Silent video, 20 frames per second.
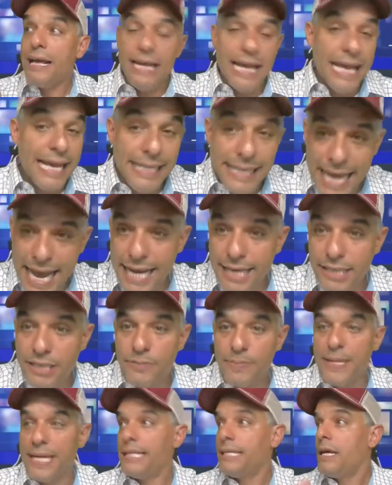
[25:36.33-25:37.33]

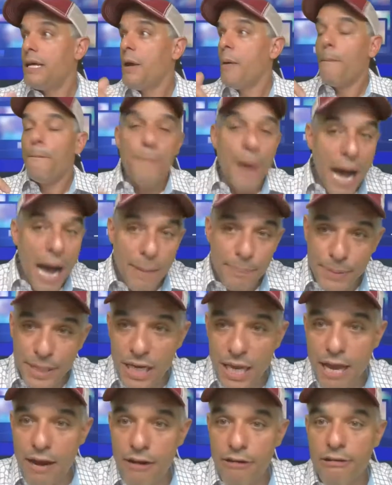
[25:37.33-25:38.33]
engagement,
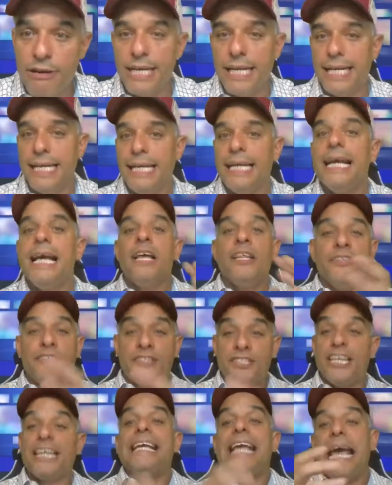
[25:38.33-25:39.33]
popularity
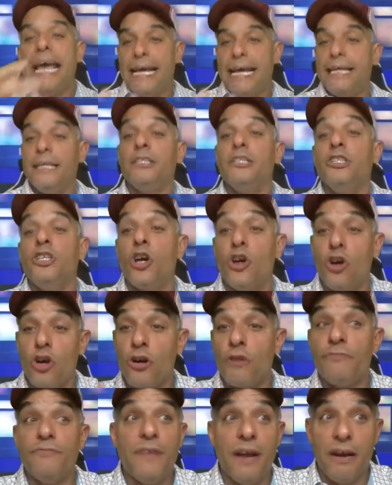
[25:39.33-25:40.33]
to get
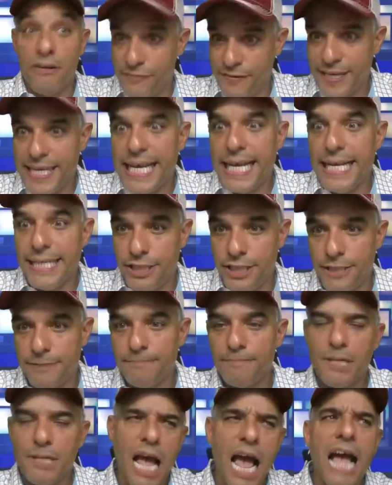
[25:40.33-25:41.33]
your
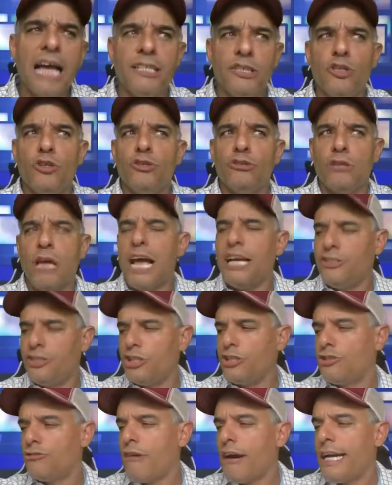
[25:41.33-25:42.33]
verification. I
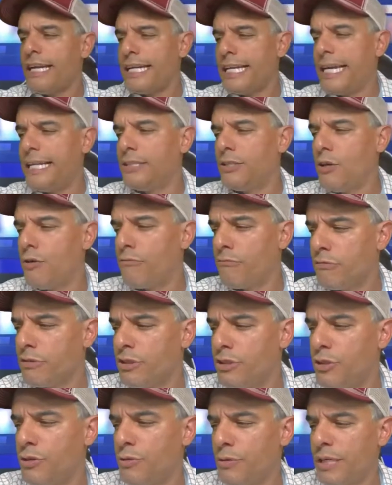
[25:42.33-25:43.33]
should try it again though
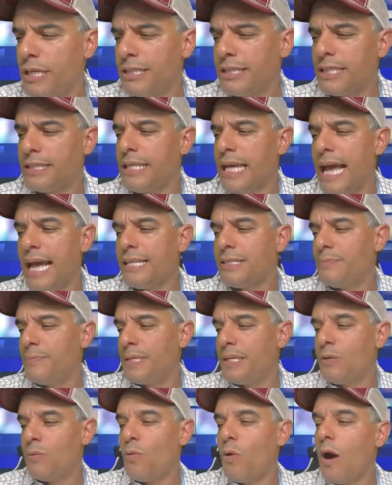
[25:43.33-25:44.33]
soon because it has
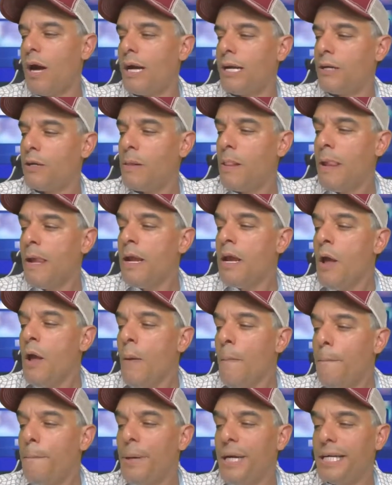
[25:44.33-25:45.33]
been a while.
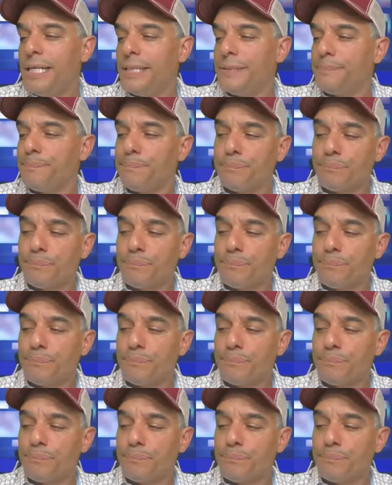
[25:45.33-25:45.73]
But